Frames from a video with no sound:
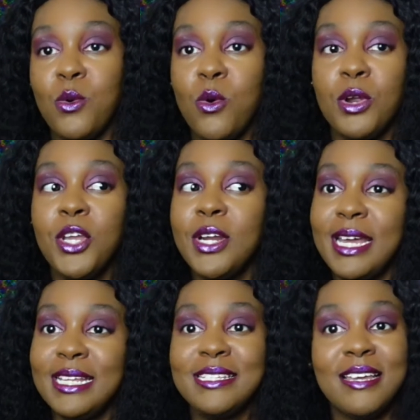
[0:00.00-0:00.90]
or you're
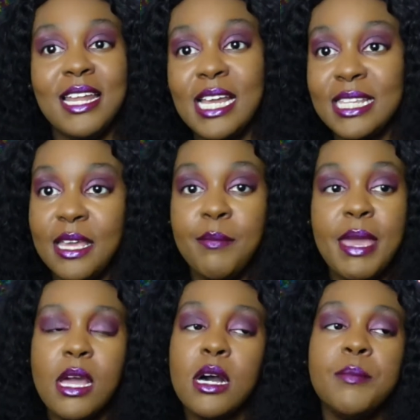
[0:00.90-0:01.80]
not into collecting
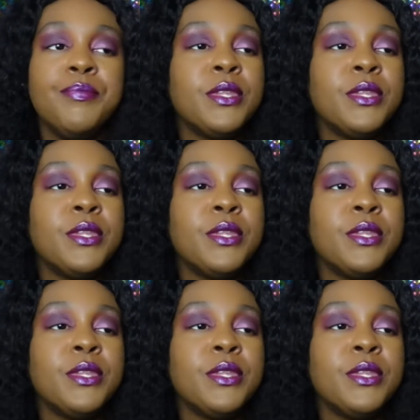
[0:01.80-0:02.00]
makeup,